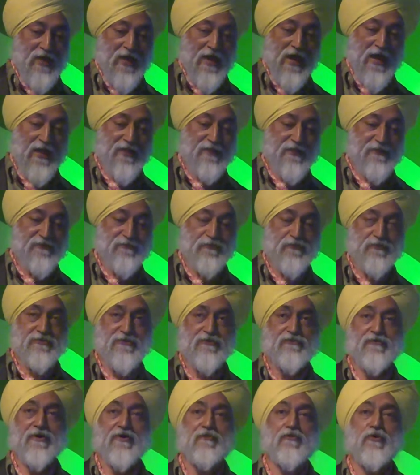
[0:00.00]
And this was with
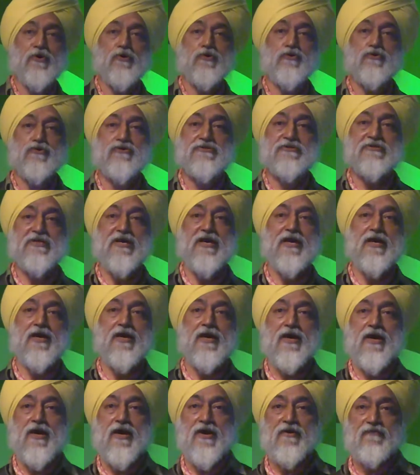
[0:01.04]
the view to see
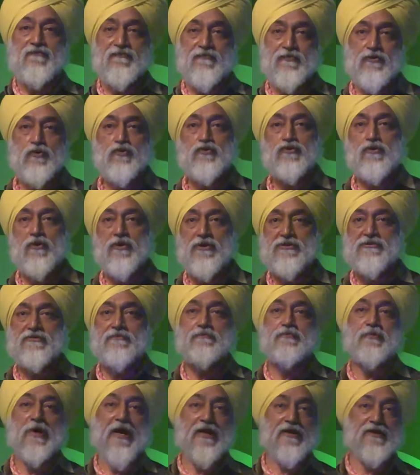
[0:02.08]
if two tourism
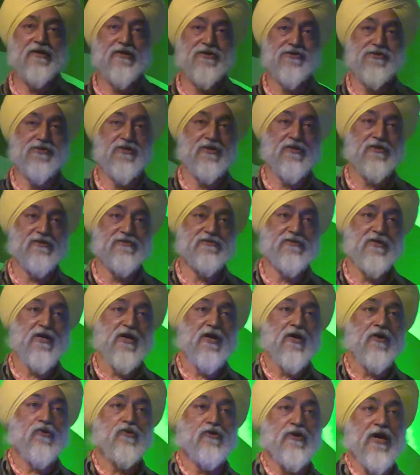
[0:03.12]
practitioners
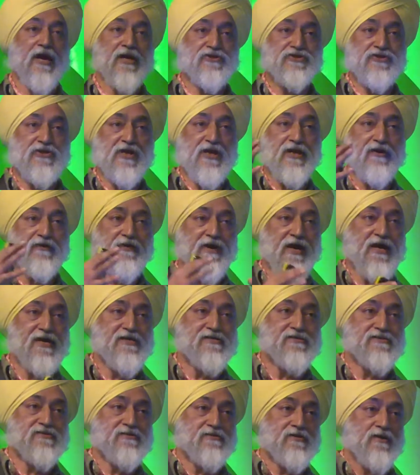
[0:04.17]
could actually
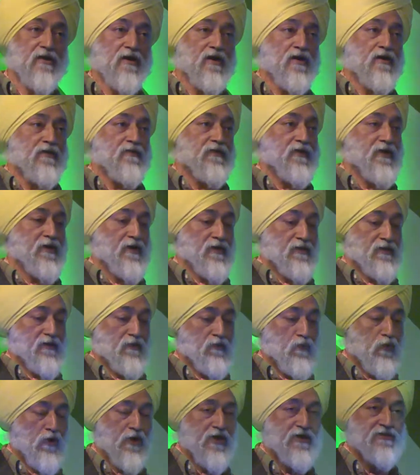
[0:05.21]
raise the
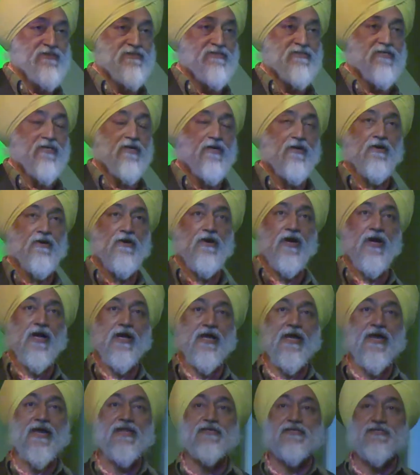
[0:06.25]
voice
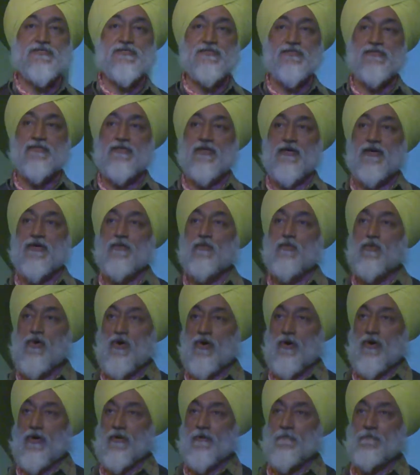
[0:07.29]
against the
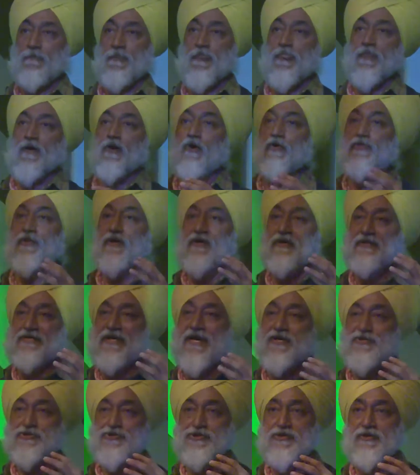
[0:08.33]
war or the
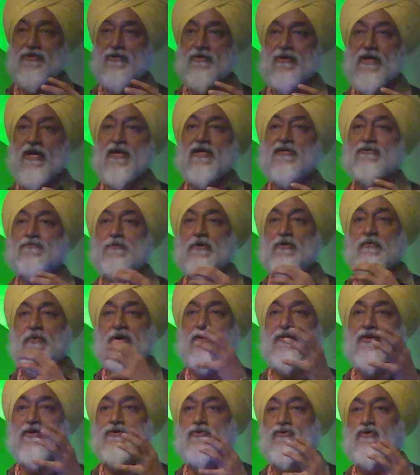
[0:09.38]
tension that is
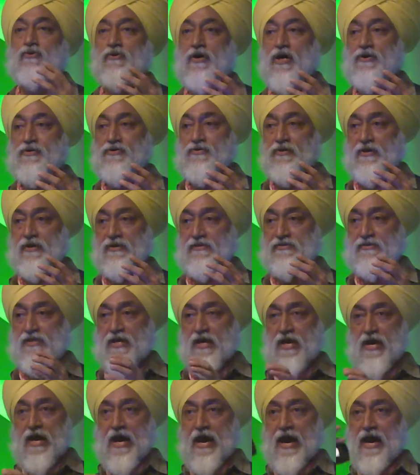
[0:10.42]
between the two countries
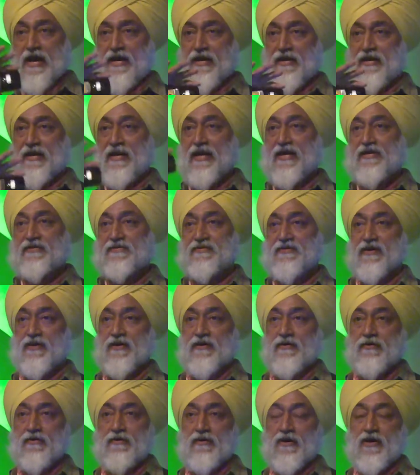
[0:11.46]
at a
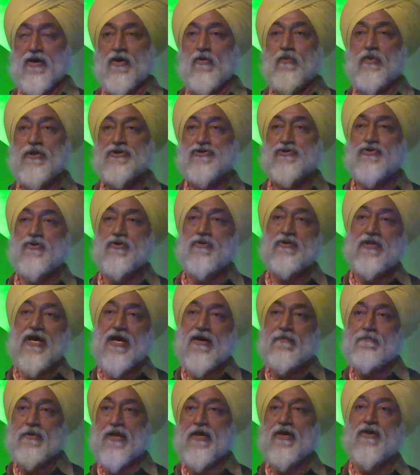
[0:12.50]
glacier, which could
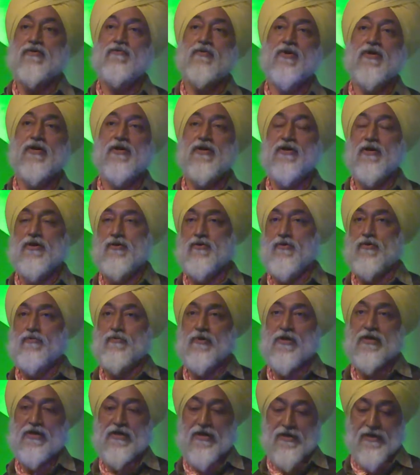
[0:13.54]
then be converted into a
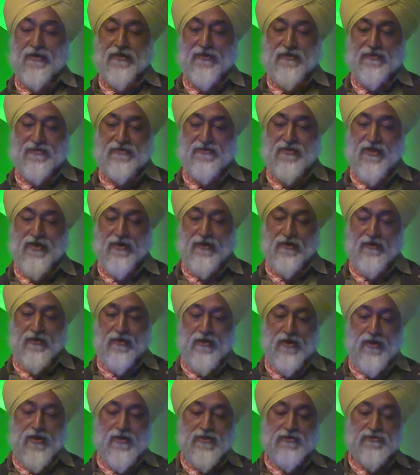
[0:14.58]
World Heritage Site.
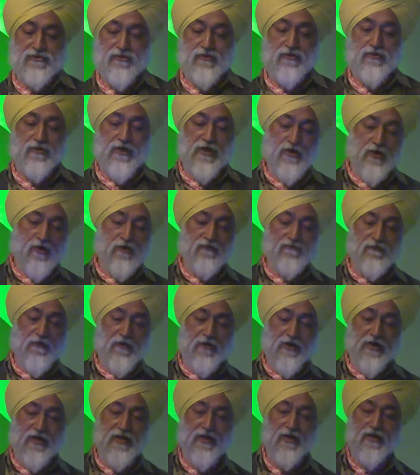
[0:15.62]
So Adolphe
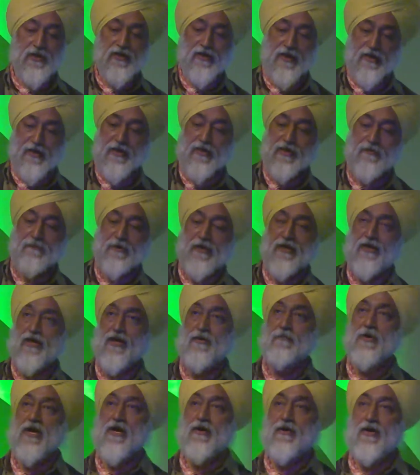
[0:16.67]
Auguy luckily
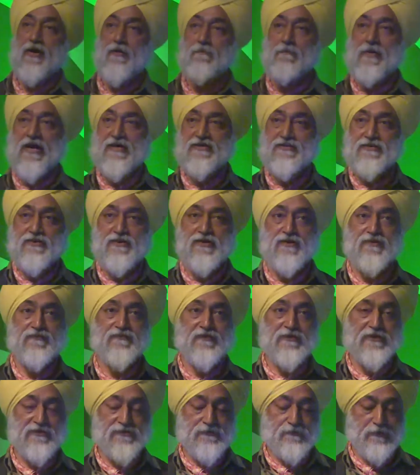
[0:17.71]
became our ambassador for
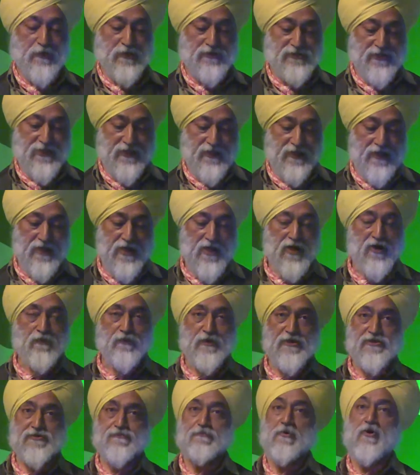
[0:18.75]
this project.
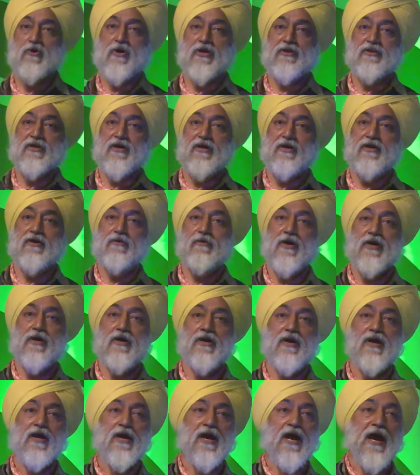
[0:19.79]
We spoke at the UN,
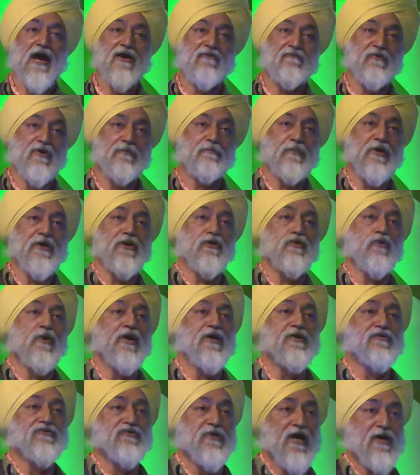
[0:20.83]
and we've been
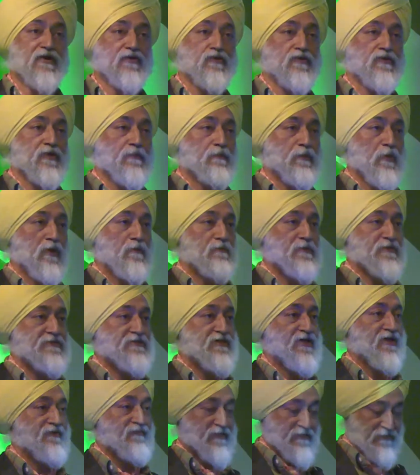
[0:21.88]
doing track-to
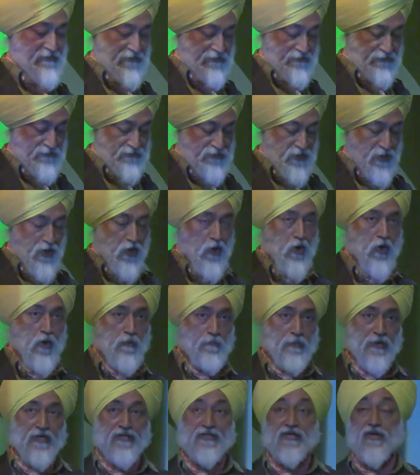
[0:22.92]
diplomacy ever since,
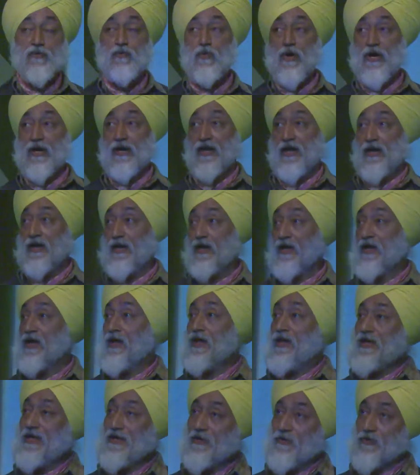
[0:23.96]
hoping that one day
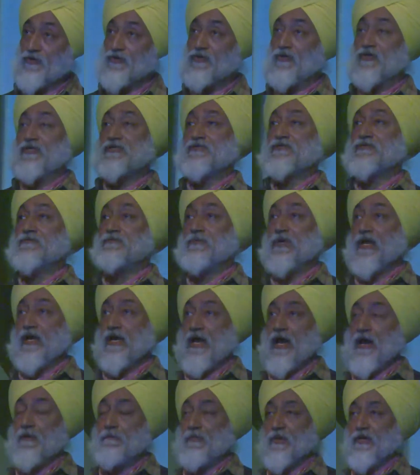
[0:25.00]
ecotourism can
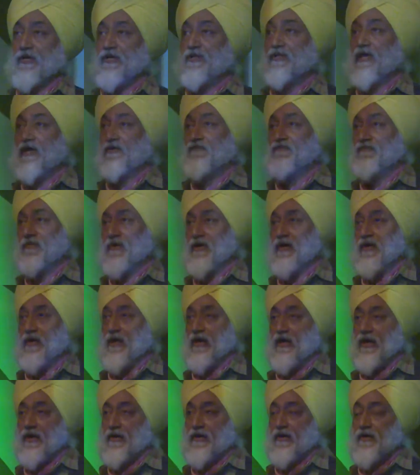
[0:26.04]
happen in that
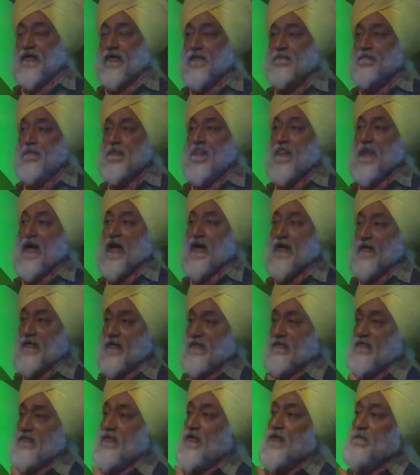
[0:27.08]
area, and
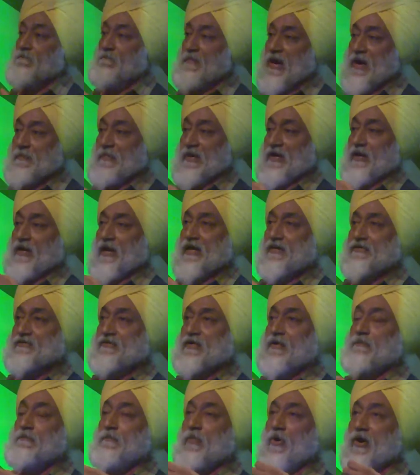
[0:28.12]
maybe at
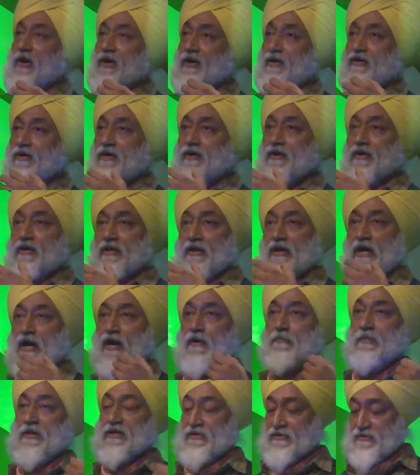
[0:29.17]
some point the
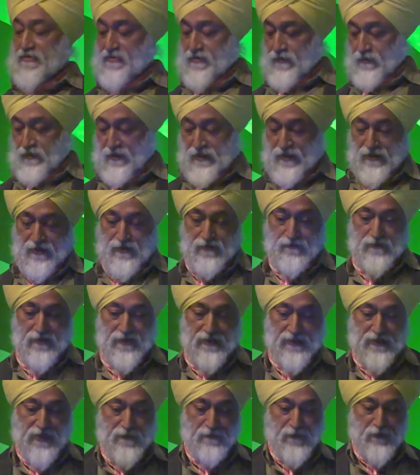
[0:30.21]
armies
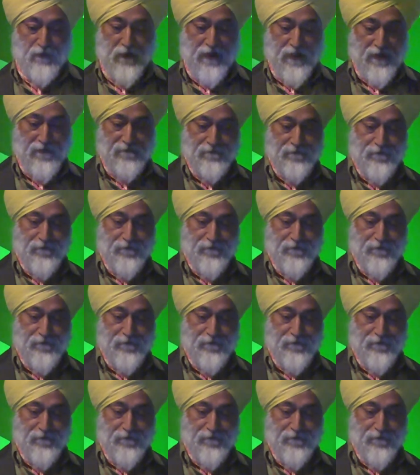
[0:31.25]
will come away.